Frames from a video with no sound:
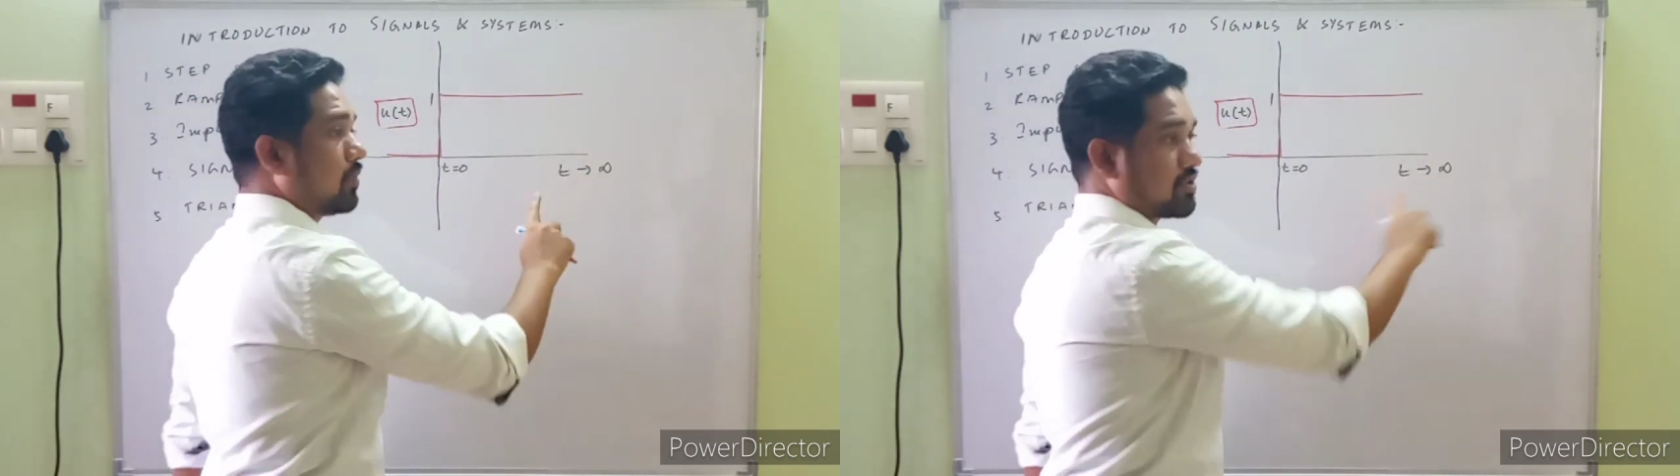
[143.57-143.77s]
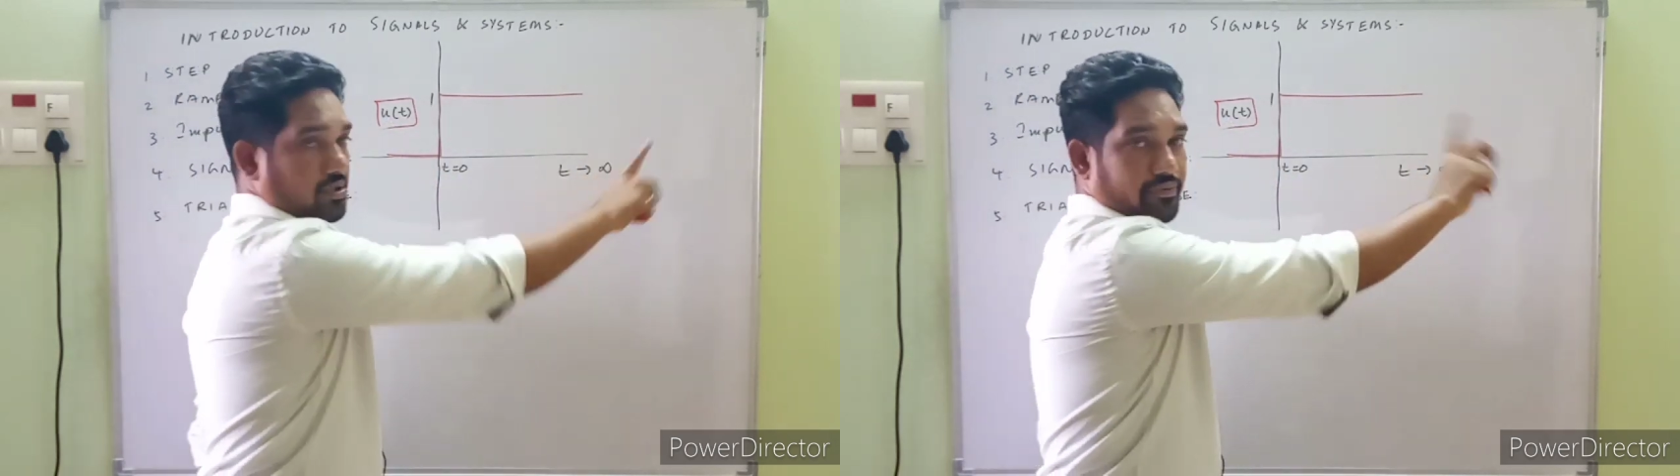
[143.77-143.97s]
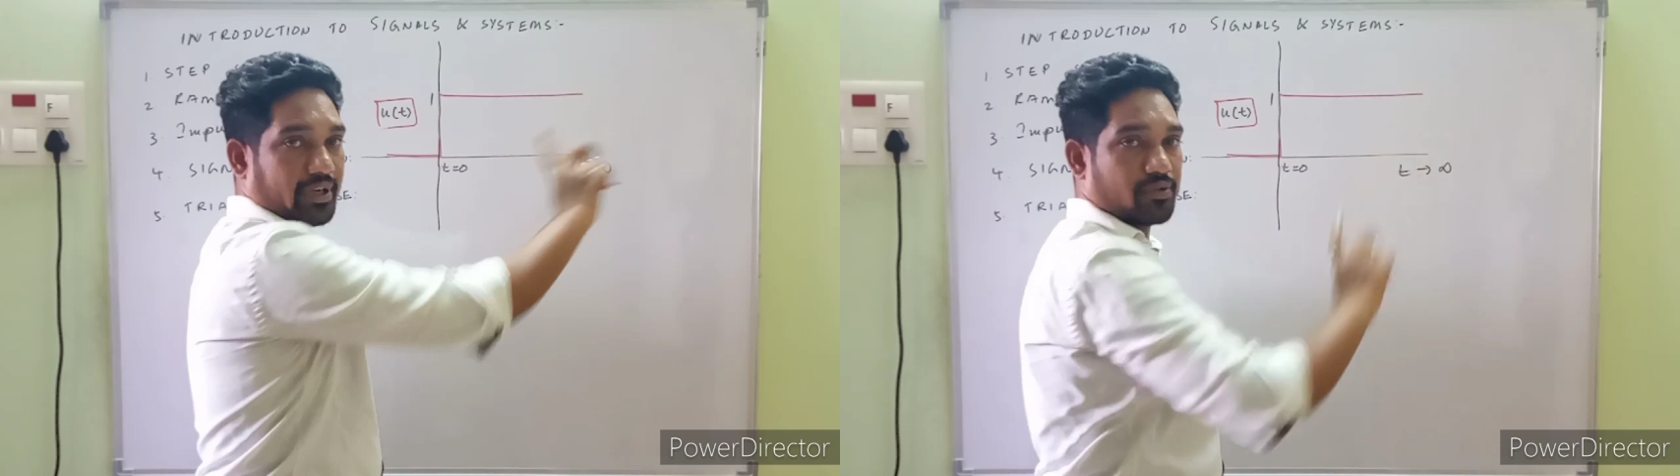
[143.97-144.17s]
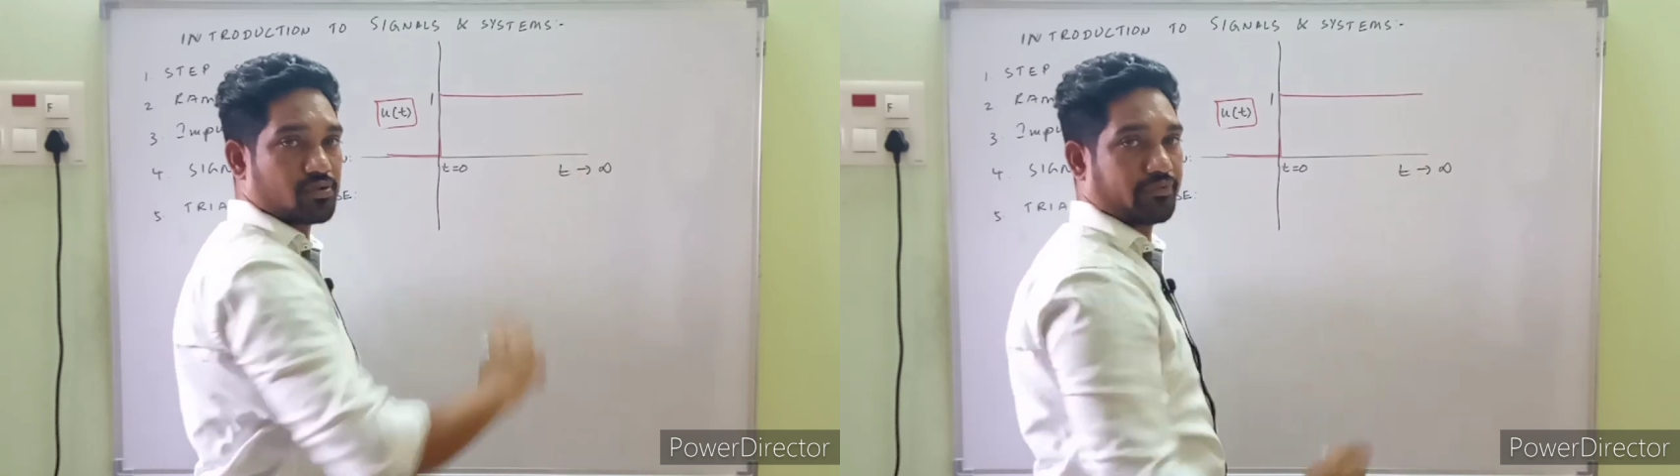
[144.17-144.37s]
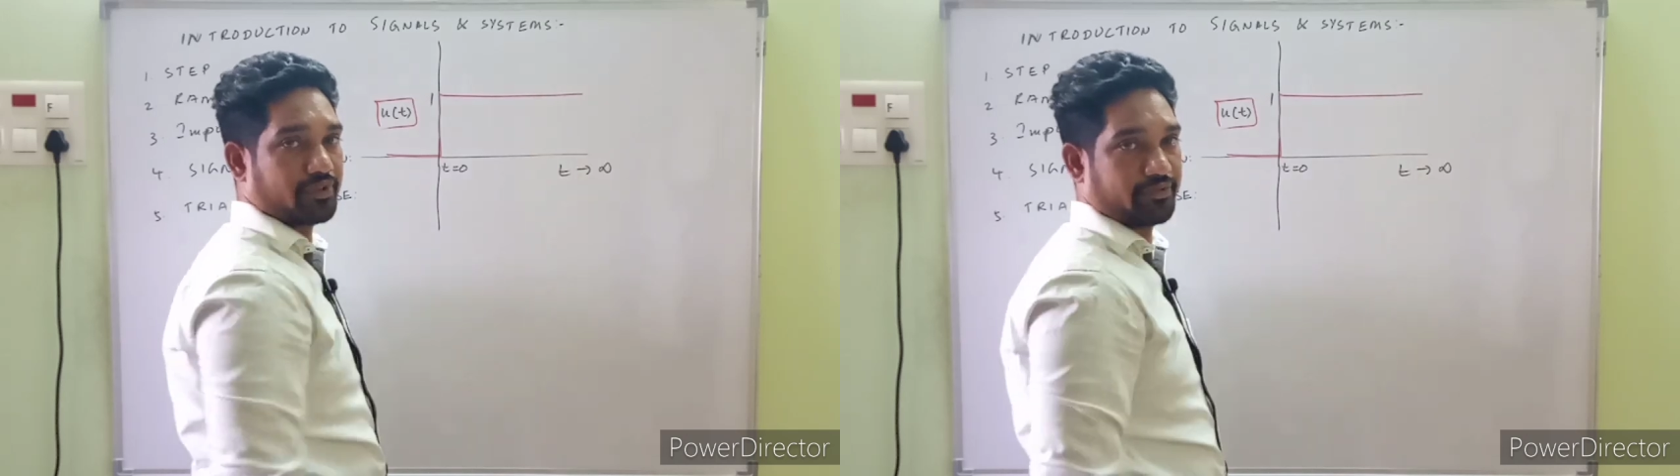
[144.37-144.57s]
positive values
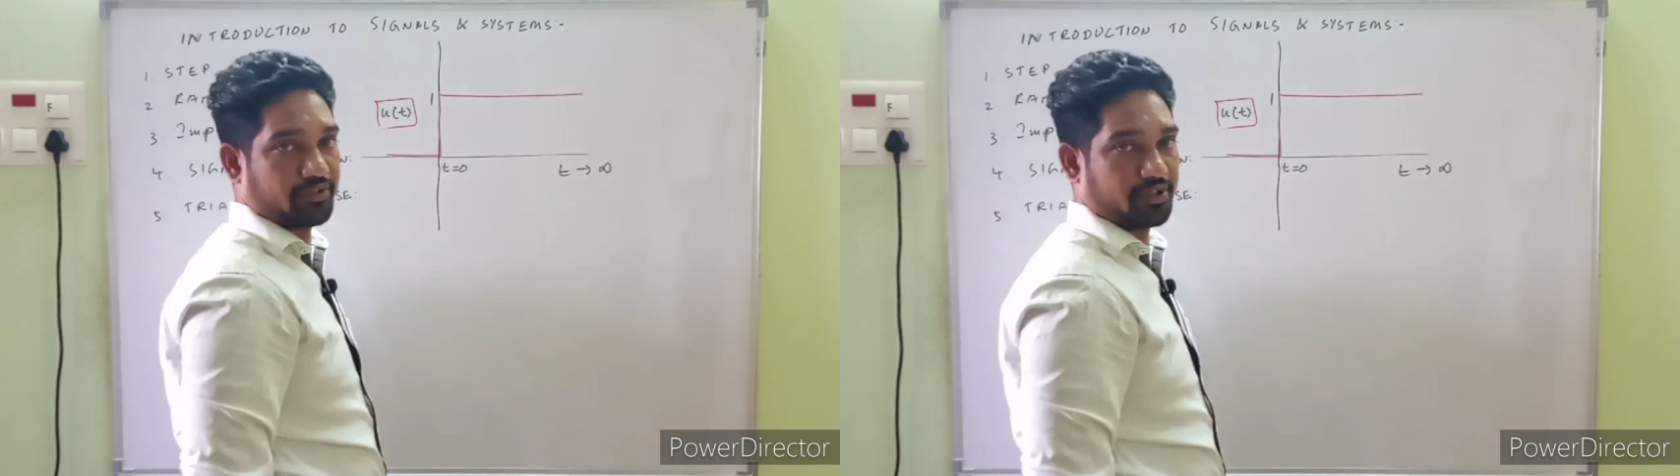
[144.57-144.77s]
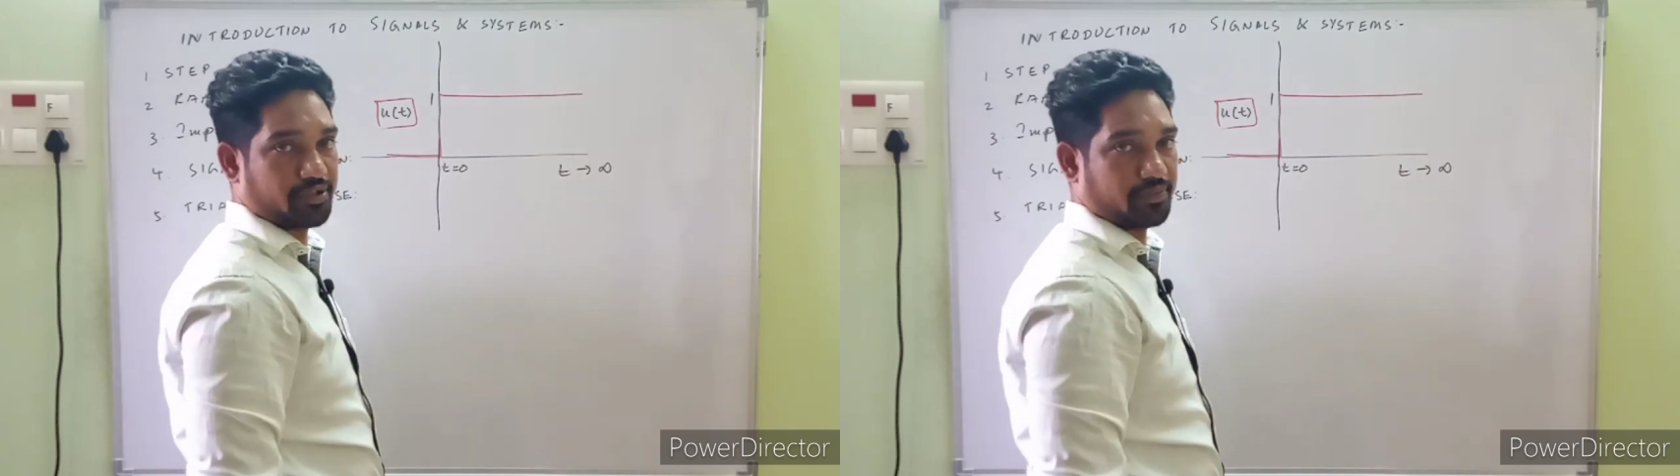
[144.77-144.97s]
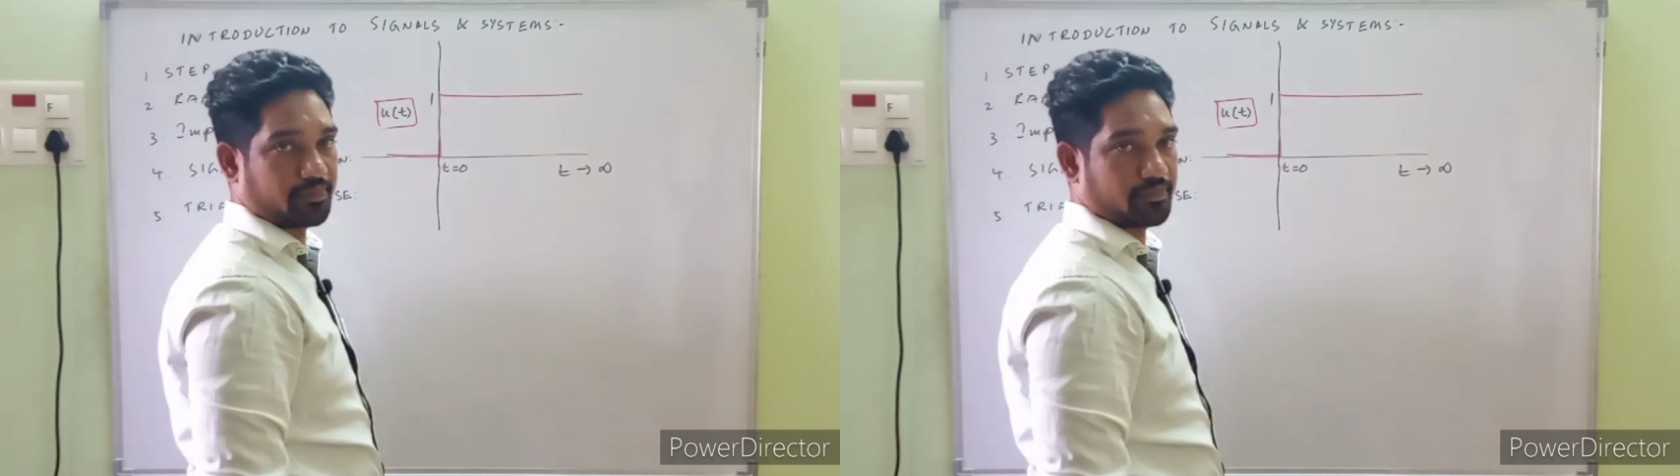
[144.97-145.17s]
of infinity.